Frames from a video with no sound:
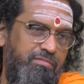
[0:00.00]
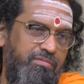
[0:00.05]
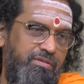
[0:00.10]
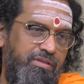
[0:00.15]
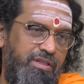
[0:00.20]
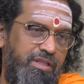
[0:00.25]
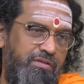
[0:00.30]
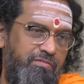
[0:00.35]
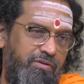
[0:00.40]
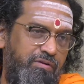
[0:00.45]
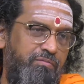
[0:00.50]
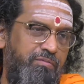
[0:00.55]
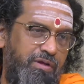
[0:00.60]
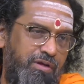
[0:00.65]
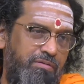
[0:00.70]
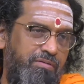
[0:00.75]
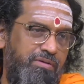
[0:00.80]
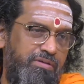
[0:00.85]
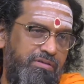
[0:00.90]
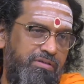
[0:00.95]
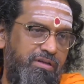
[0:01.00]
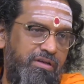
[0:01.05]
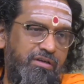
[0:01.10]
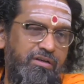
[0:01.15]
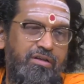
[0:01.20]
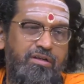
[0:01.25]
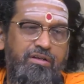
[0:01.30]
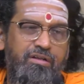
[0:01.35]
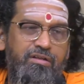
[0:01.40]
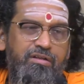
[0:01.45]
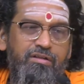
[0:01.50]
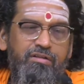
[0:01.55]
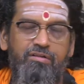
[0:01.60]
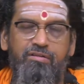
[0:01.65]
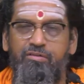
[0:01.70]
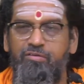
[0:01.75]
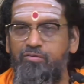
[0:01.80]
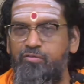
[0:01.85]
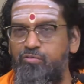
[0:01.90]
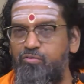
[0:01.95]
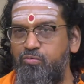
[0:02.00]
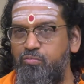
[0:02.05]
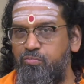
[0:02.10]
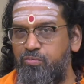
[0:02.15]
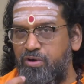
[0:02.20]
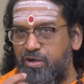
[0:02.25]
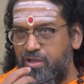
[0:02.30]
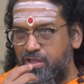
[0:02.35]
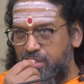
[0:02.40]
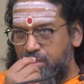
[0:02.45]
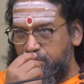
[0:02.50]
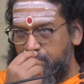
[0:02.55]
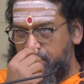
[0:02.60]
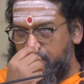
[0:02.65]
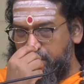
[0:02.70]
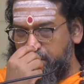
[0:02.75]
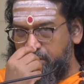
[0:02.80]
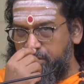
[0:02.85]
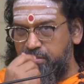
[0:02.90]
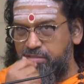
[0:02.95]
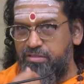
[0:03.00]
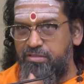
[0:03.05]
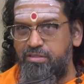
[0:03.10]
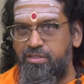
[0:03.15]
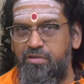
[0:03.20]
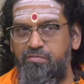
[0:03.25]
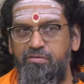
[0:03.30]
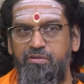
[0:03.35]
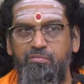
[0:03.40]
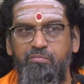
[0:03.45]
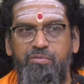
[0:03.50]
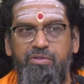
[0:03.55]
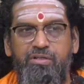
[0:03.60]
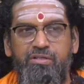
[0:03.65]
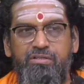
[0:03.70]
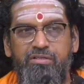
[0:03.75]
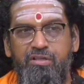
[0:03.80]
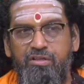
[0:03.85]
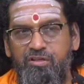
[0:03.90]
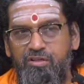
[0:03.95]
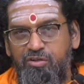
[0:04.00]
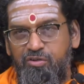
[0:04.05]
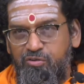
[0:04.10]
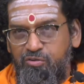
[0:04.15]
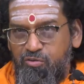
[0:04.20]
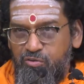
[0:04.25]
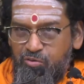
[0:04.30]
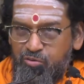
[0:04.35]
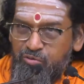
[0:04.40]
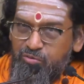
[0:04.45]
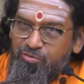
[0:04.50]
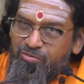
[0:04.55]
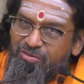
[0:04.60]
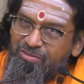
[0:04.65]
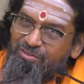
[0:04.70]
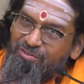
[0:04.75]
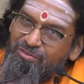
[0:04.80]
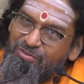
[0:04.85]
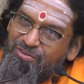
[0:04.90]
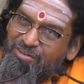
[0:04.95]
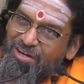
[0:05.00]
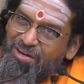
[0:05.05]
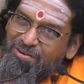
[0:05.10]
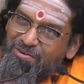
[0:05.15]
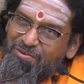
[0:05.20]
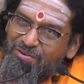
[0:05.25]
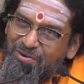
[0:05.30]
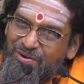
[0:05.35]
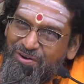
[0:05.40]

Dravid pranayam, understand? You do pranayam like this. Dravadi means you try to